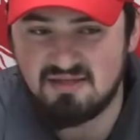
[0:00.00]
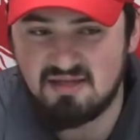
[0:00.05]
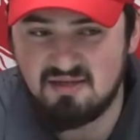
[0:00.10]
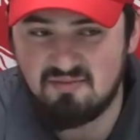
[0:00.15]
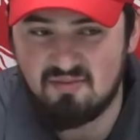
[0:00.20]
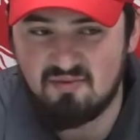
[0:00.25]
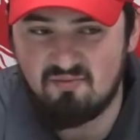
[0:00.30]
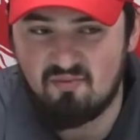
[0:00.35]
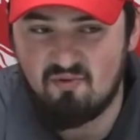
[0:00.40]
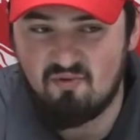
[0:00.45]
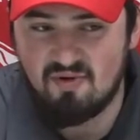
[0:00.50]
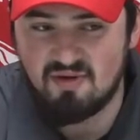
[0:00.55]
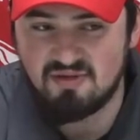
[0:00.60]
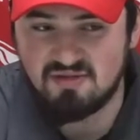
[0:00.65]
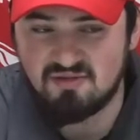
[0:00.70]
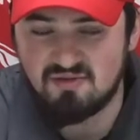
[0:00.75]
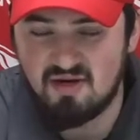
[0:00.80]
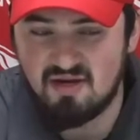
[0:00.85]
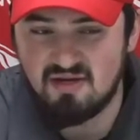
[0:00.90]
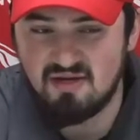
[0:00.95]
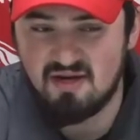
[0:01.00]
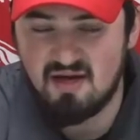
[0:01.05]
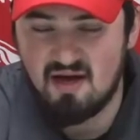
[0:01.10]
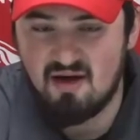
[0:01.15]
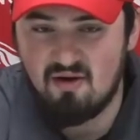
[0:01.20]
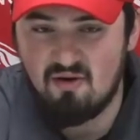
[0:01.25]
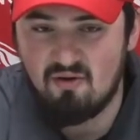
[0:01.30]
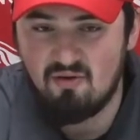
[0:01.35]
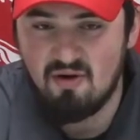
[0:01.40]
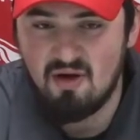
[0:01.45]
team in points right
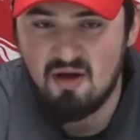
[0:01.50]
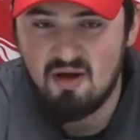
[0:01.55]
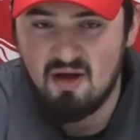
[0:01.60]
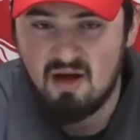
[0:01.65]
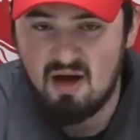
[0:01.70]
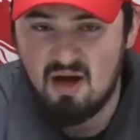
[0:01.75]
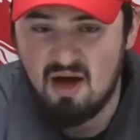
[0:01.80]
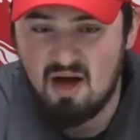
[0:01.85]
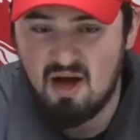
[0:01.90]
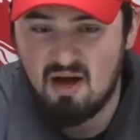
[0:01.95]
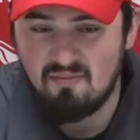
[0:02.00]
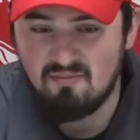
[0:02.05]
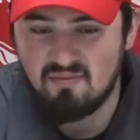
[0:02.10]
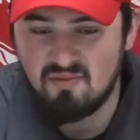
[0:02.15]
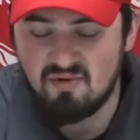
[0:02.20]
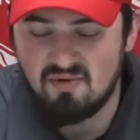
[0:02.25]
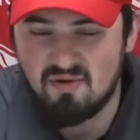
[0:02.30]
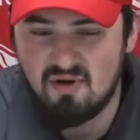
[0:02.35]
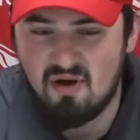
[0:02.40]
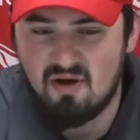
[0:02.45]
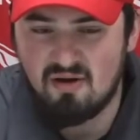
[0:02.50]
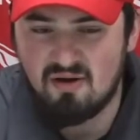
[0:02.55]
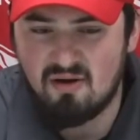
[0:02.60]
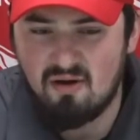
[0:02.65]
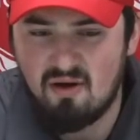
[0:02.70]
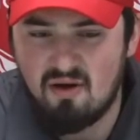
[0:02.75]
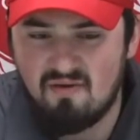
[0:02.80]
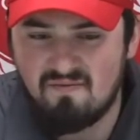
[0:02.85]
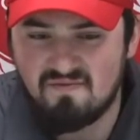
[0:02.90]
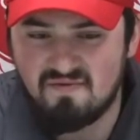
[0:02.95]
now. Not
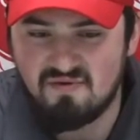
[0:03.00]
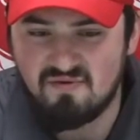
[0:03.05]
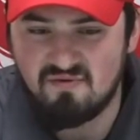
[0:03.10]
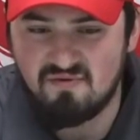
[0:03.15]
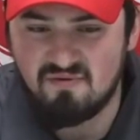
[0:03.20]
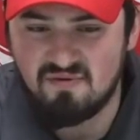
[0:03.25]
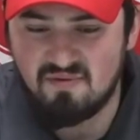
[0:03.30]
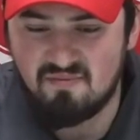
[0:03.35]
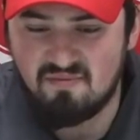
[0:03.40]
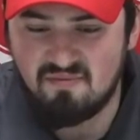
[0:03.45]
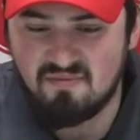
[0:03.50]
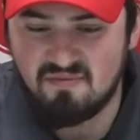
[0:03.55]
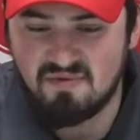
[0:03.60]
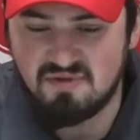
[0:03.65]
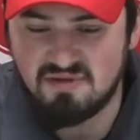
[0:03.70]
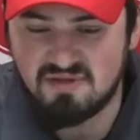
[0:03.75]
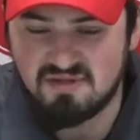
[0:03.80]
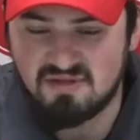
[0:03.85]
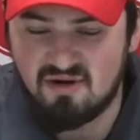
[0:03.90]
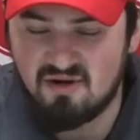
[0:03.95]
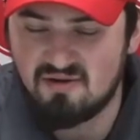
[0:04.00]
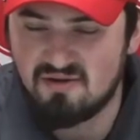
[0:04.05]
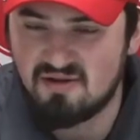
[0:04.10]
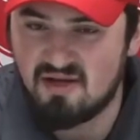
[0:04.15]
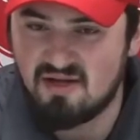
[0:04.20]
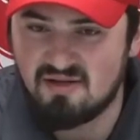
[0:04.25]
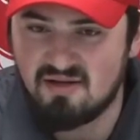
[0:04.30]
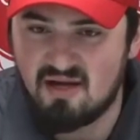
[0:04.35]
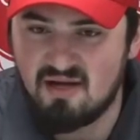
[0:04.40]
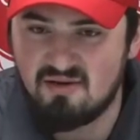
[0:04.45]
off to the start
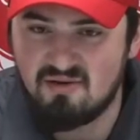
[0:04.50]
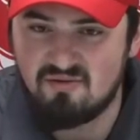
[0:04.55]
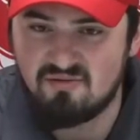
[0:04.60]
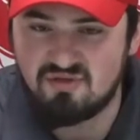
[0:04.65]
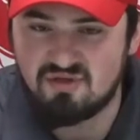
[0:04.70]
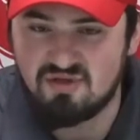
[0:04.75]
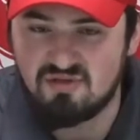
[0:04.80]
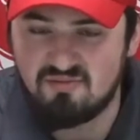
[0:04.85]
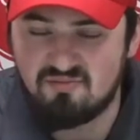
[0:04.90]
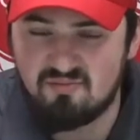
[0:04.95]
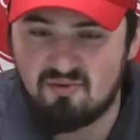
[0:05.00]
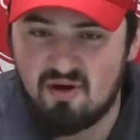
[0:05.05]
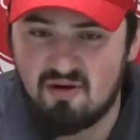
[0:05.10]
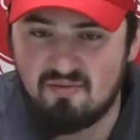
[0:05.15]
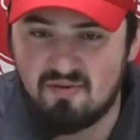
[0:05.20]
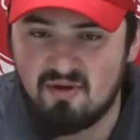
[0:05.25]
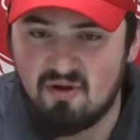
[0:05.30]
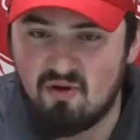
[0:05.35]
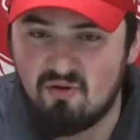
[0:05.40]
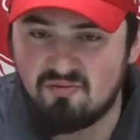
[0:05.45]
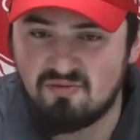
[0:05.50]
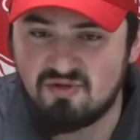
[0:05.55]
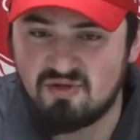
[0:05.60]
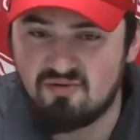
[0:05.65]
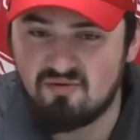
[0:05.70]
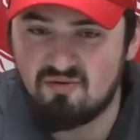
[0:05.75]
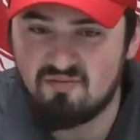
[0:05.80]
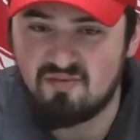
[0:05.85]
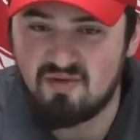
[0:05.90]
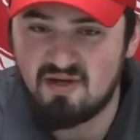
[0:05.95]
that I know she probably hoped she
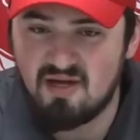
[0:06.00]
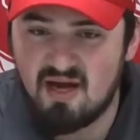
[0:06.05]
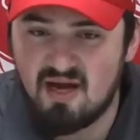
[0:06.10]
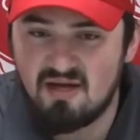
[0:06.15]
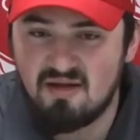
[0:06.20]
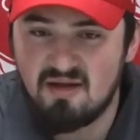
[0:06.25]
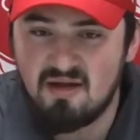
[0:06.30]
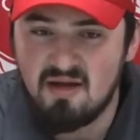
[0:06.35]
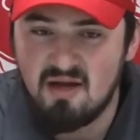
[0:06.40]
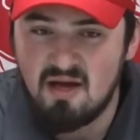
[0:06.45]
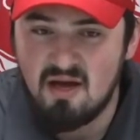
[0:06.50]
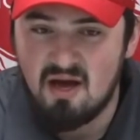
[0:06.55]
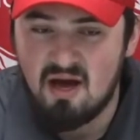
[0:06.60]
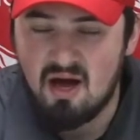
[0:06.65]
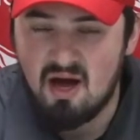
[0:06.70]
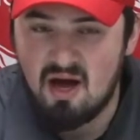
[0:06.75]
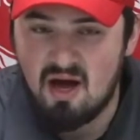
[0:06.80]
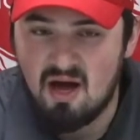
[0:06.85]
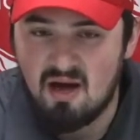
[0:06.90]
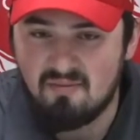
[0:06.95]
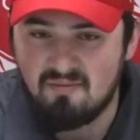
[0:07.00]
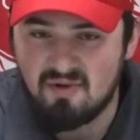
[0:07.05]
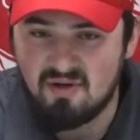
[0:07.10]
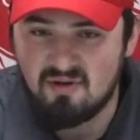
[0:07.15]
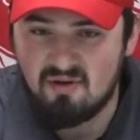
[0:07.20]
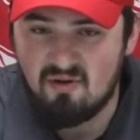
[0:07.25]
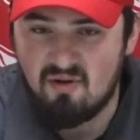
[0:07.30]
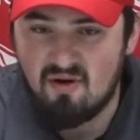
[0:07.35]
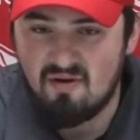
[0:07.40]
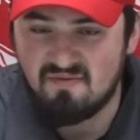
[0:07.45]
would be at.
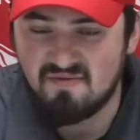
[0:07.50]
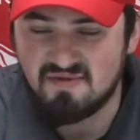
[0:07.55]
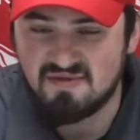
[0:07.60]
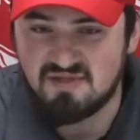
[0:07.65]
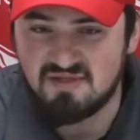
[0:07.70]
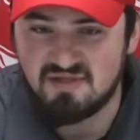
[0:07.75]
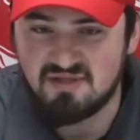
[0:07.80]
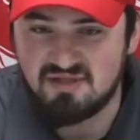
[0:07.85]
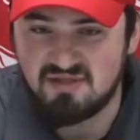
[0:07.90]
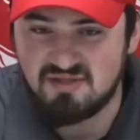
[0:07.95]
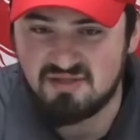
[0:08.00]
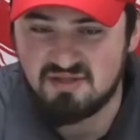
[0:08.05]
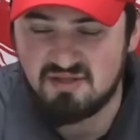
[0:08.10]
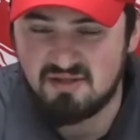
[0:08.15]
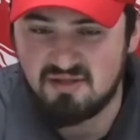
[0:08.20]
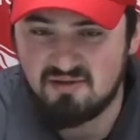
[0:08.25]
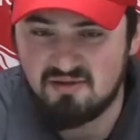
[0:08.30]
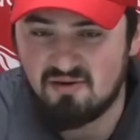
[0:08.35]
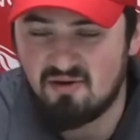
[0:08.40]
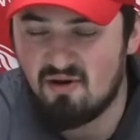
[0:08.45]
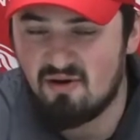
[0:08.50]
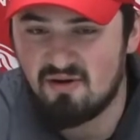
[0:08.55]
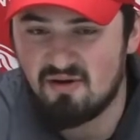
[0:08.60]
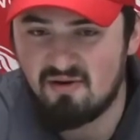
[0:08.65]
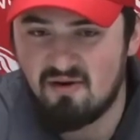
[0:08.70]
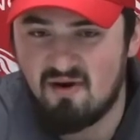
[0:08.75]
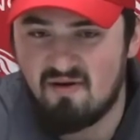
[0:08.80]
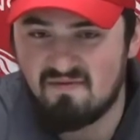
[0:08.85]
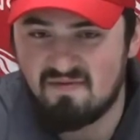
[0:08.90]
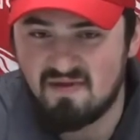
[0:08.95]
Obviously she's a leader on
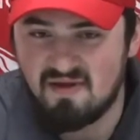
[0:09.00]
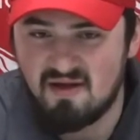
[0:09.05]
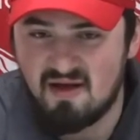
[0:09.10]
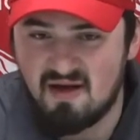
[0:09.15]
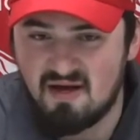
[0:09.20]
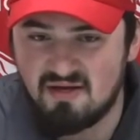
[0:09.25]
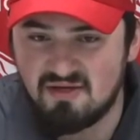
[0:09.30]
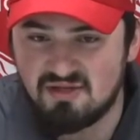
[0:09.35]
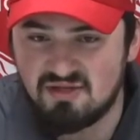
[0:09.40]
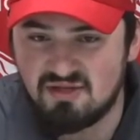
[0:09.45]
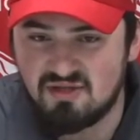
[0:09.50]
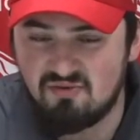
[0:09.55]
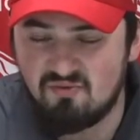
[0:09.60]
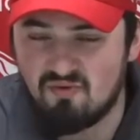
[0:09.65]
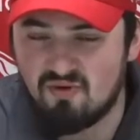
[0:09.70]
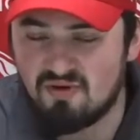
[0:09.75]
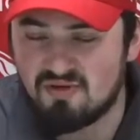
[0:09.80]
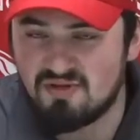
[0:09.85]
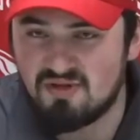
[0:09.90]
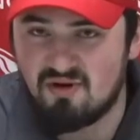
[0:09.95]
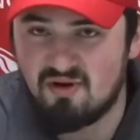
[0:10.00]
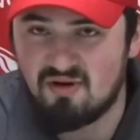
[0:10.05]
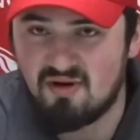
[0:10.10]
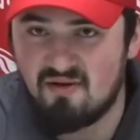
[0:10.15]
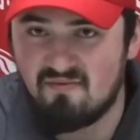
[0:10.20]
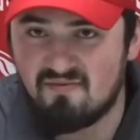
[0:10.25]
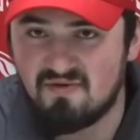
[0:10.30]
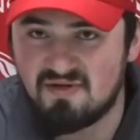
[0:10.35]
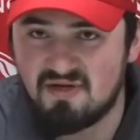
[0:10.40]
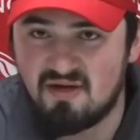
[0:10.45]
and off the ice. She works hard
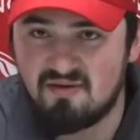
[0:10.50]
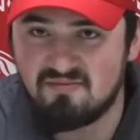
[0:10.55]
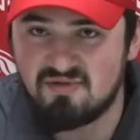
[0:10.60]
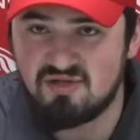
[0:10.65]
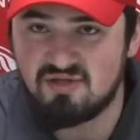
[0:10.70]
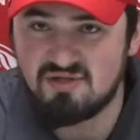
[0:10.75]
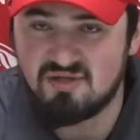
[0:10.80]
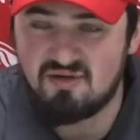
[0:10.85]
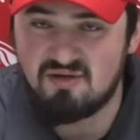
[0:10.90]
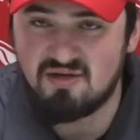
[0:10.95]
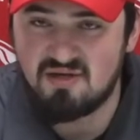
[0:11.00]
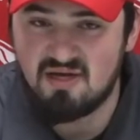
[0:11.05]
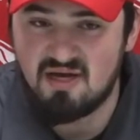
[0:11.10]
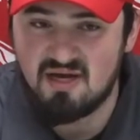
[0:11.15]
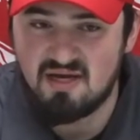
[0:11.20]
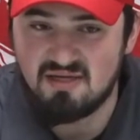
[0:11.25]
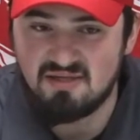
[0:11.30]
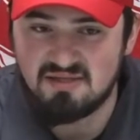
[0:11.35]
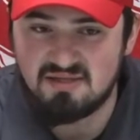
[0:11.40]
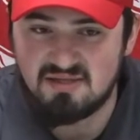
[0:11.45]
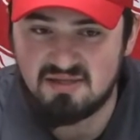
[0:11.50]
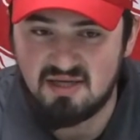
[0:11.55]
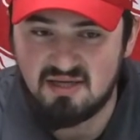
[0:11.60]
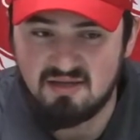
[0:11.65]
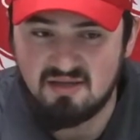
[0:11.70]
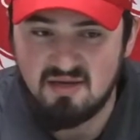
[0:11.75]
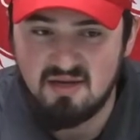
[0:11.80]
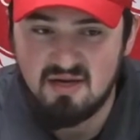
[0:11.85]
every time she's on the ice, and